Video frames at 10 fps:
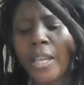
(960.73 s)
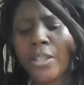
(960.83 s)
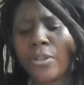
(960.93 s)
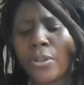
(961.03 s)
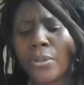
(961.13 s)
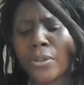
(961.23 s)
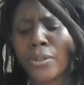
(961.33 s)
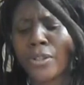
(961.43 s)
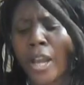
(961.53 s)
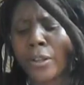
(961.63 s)
His nose looks
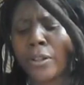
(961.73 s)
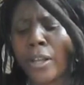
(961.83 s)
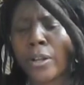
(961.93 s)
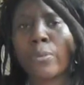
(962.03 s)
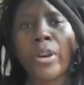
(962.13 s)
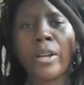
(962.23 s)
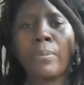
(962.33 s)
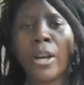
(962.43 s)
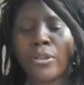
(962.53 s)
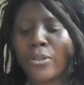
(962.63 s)
exactly like a red
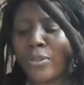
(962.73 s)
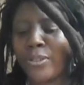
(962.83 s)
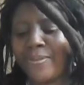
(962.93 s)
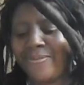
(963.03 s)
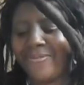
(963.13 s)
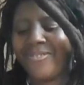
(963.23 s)
mushroom.